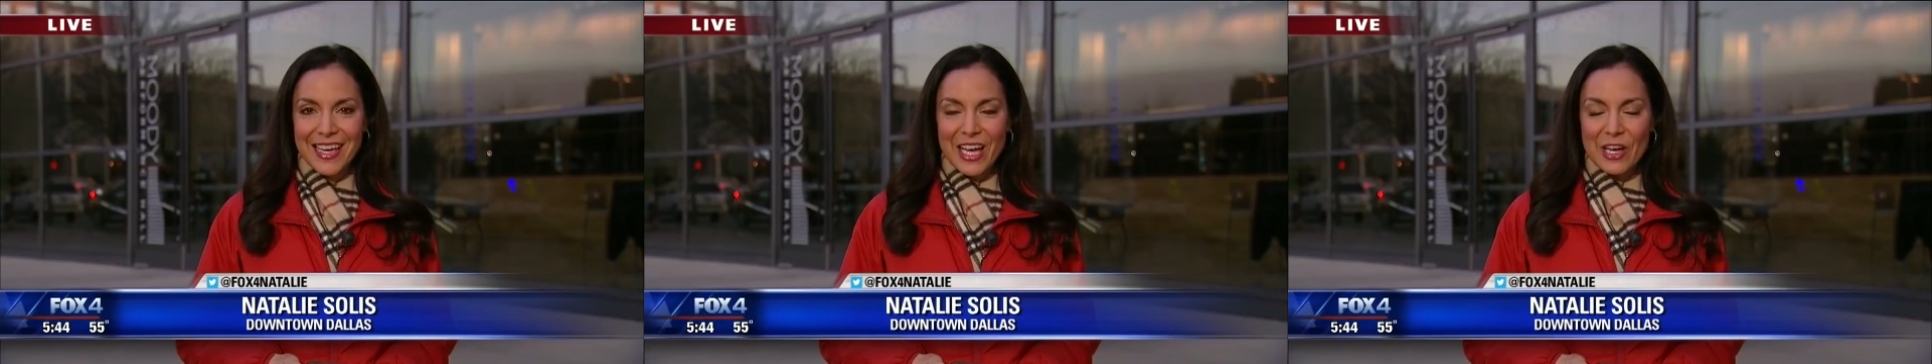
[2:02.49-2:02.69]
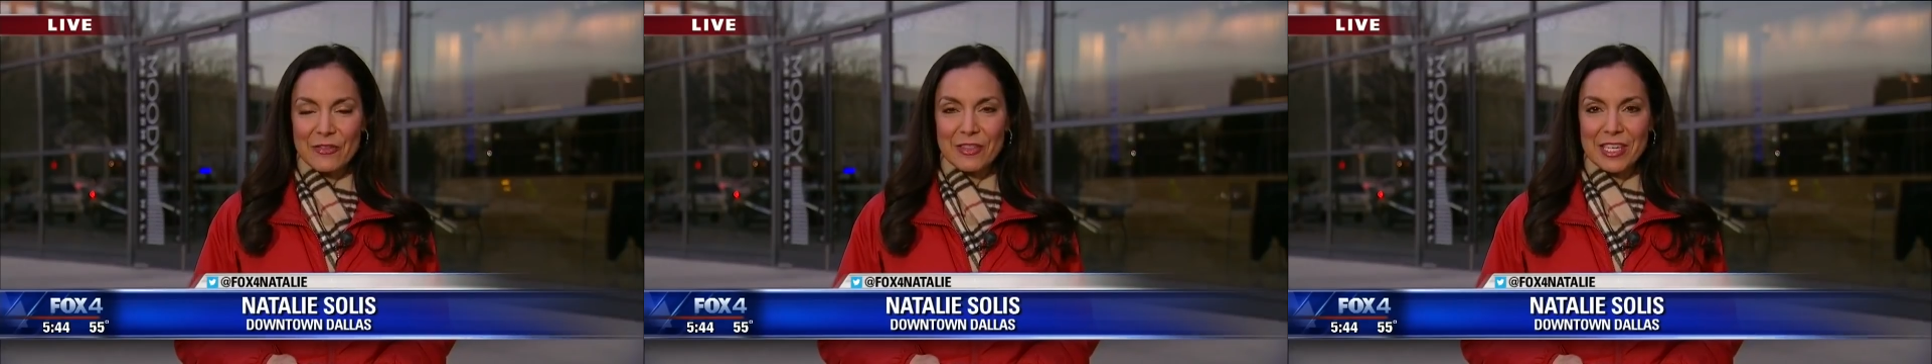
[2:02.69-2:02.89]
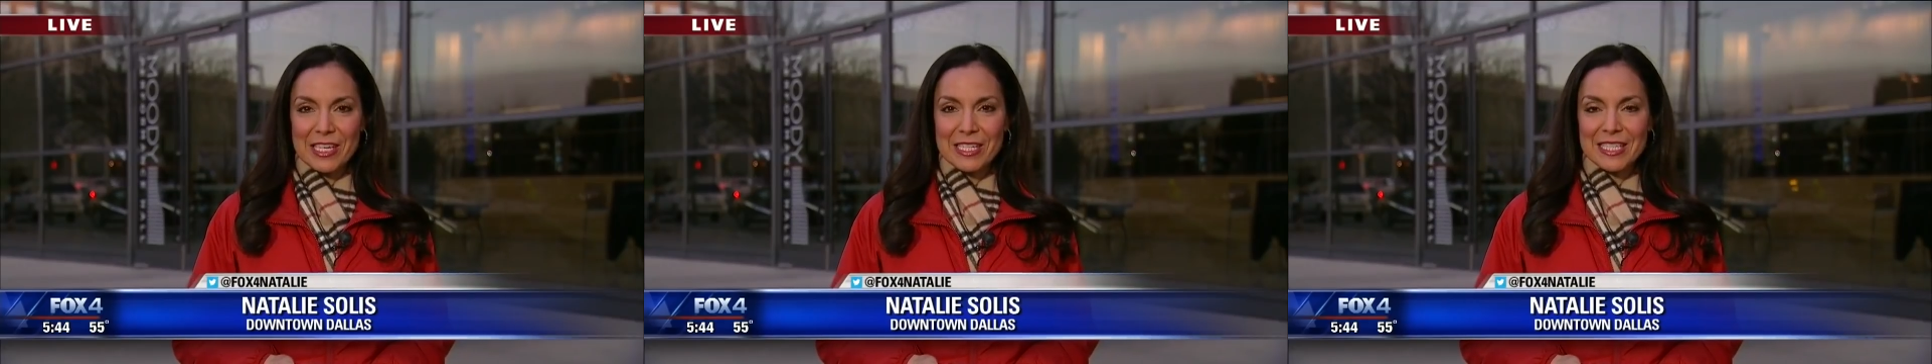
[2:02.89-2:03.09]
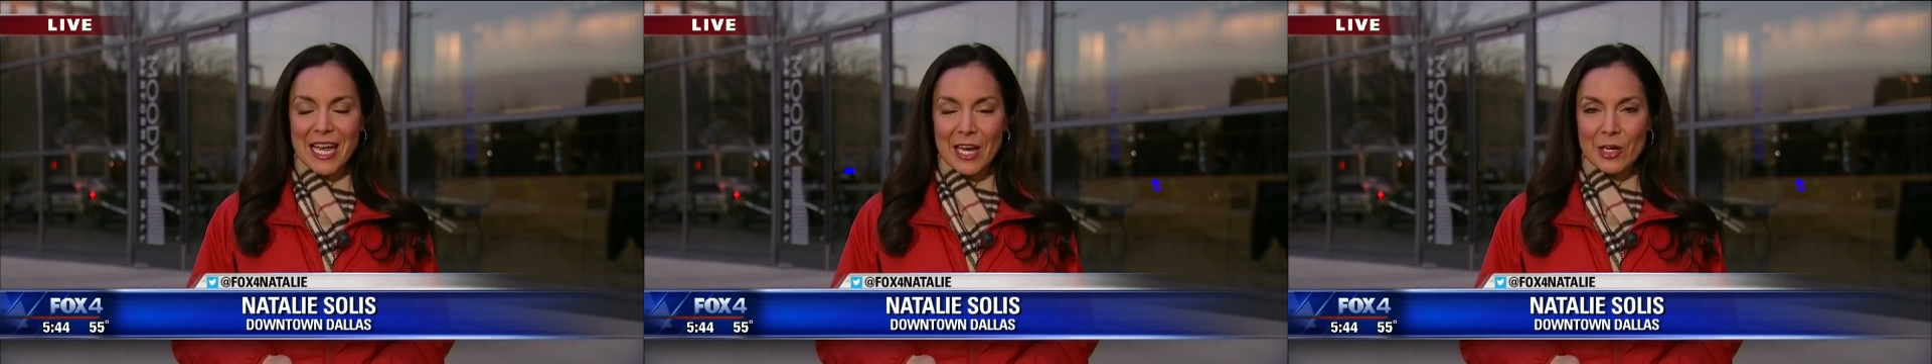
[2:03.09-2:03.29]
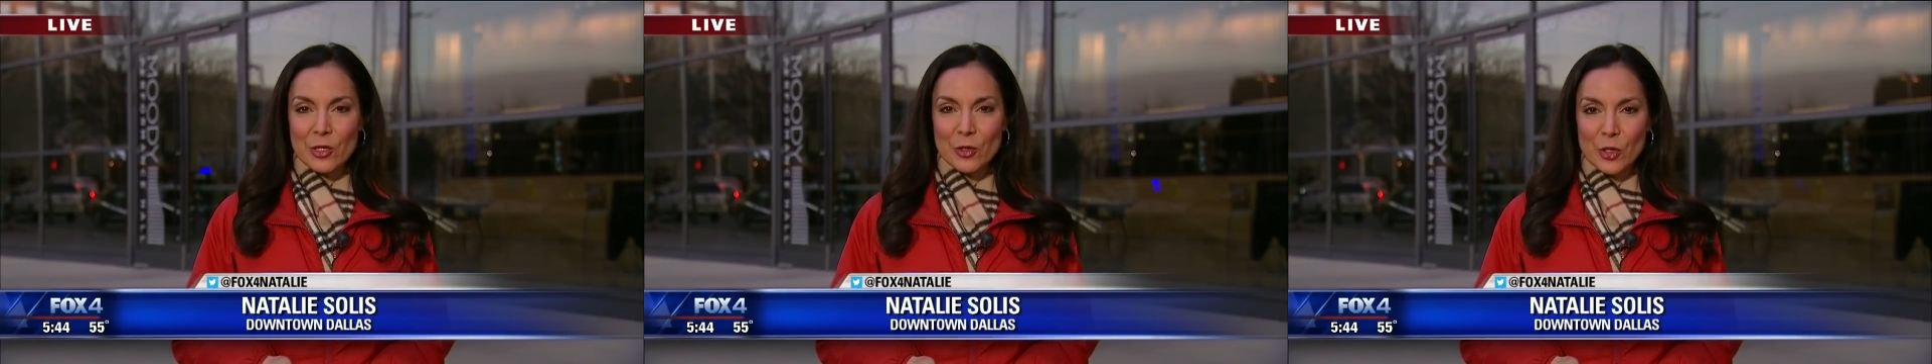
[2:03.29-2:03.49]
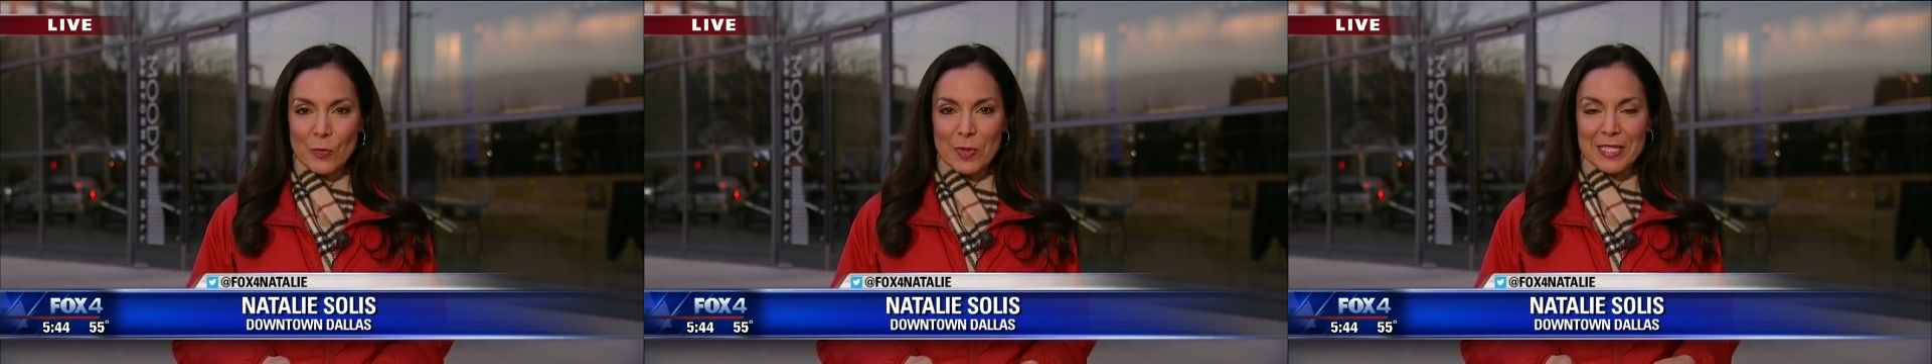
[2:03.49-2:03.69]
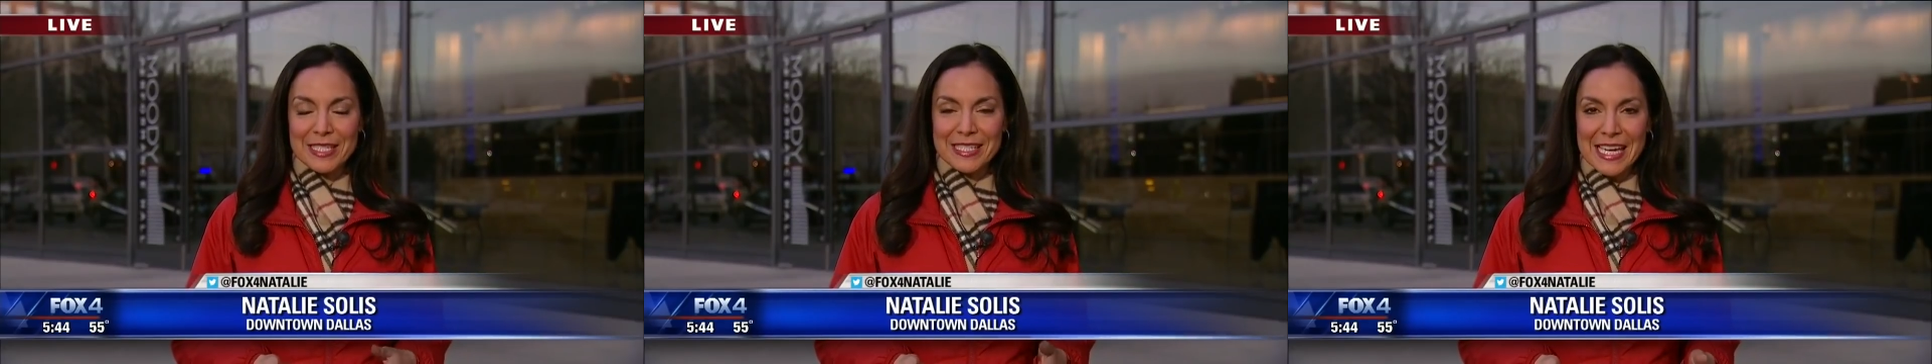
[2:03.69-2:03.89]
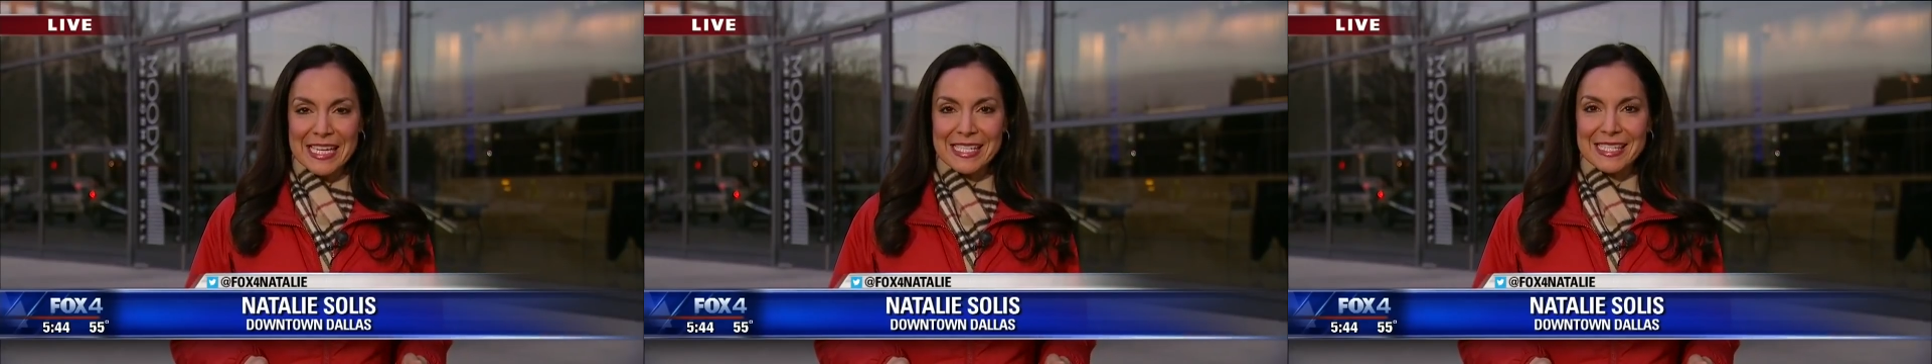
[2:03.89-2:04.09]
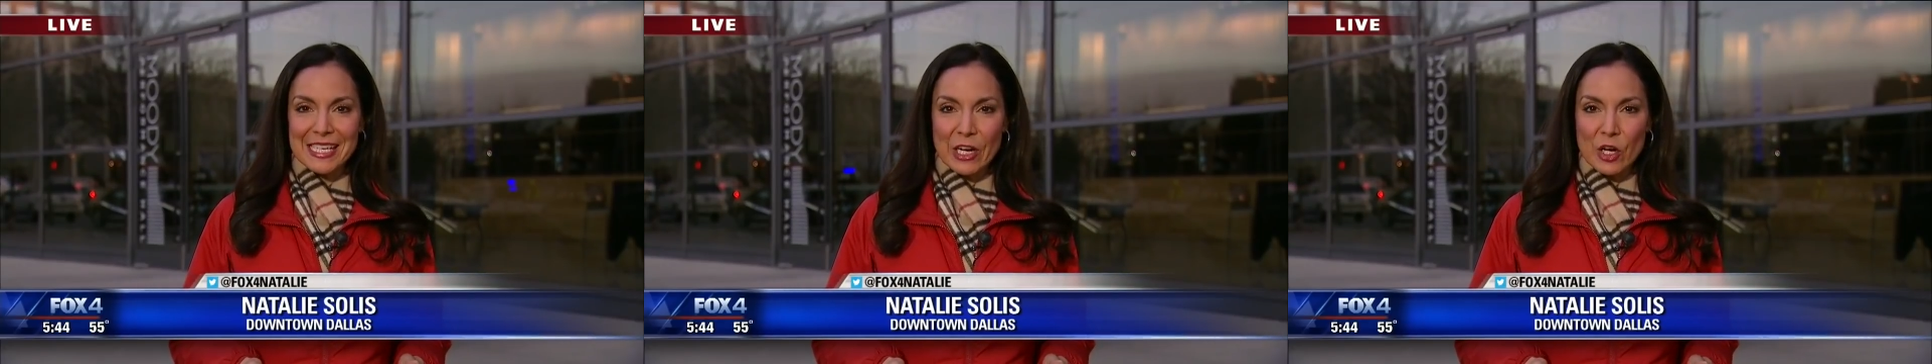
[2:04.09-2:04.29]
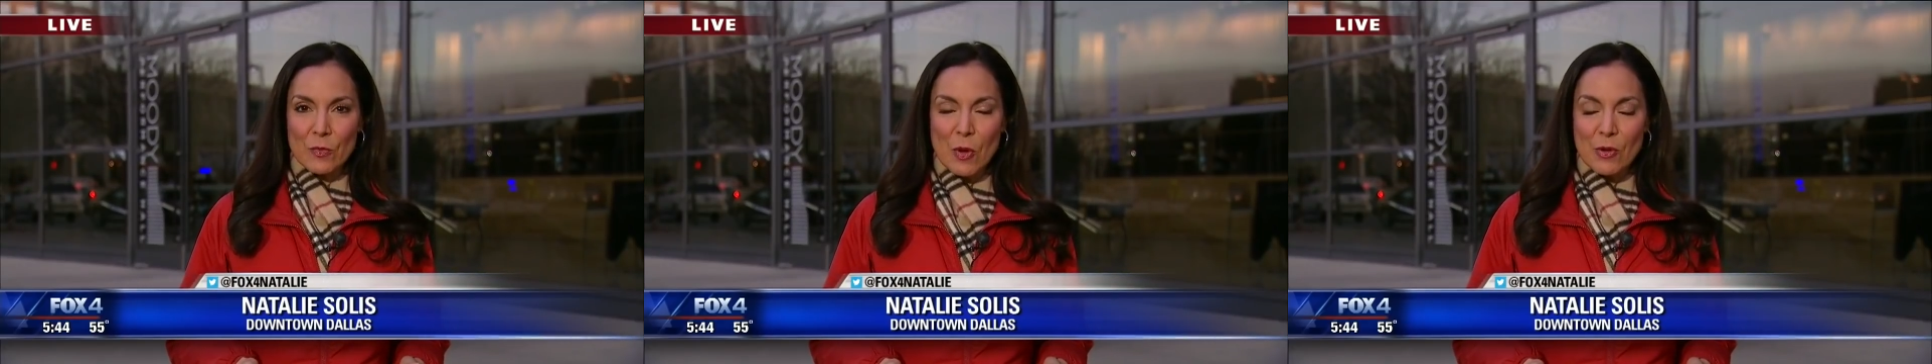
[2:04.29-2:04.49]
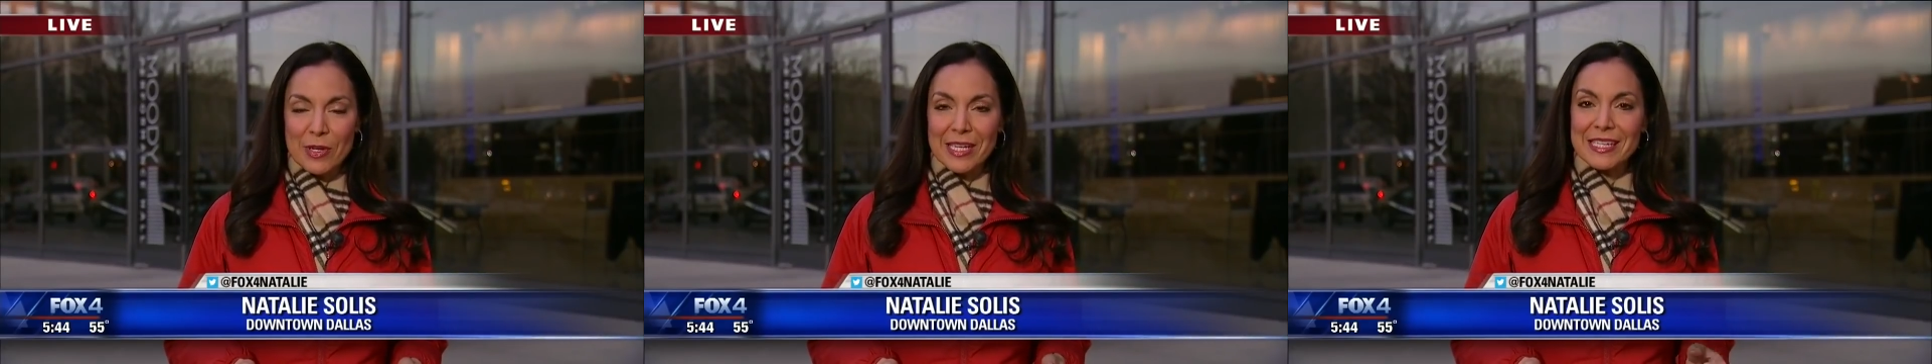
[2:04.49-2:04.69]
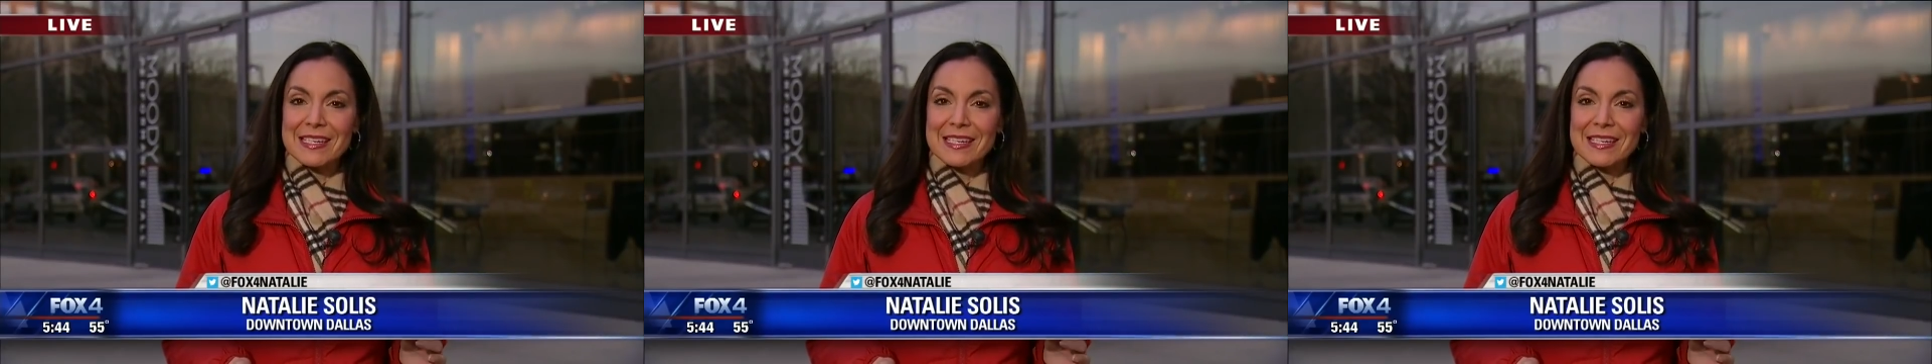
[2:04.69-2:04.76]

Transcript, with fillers: Of the entire group at today's ceremony,